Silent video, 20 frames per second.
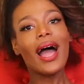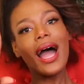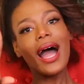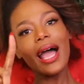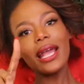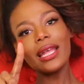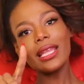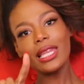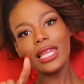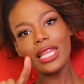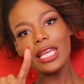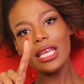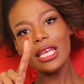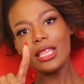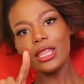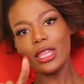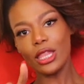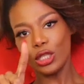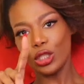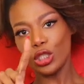I
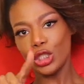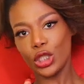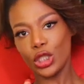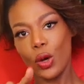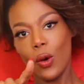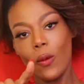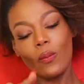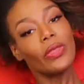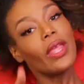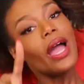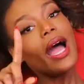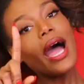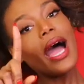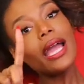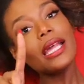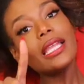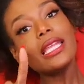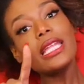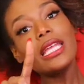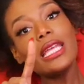lead the show,
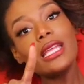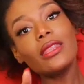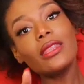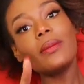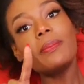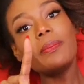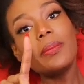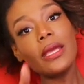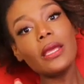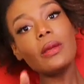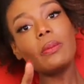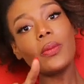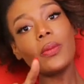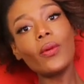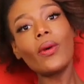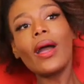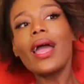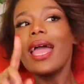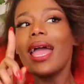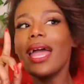I lead the
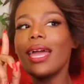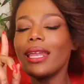people,